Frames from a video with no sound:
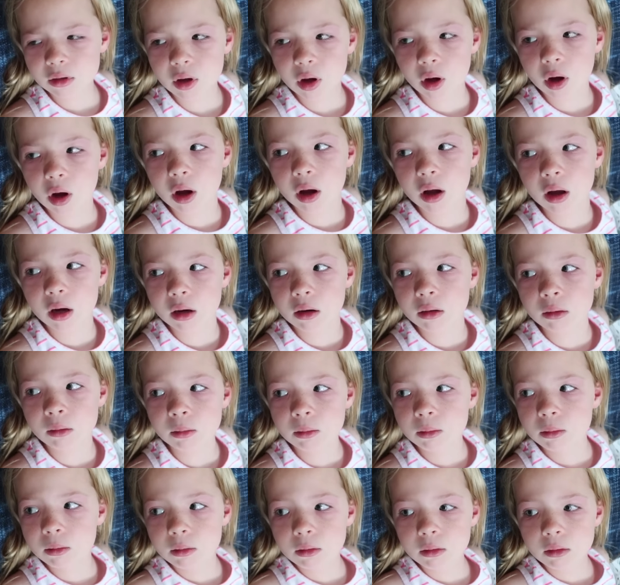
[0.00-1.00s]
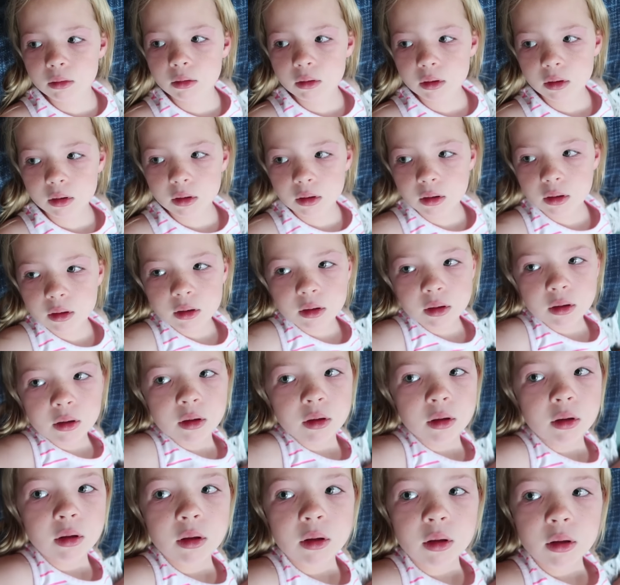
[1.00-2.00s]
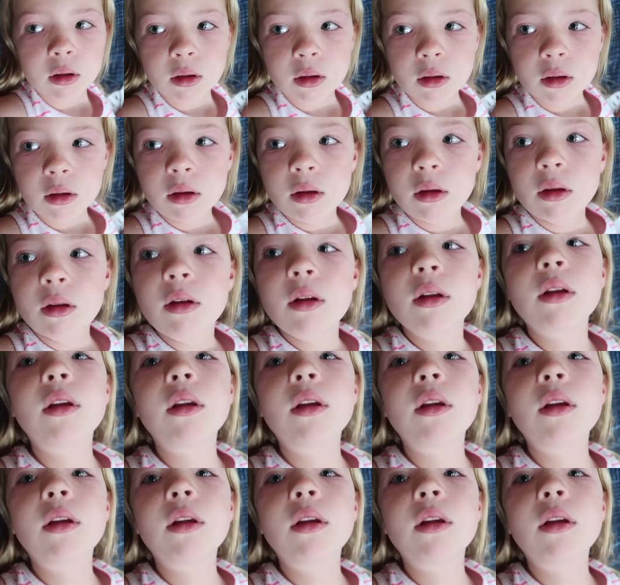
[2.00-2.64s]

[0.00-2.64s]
Good. Your eyes don't look so bad.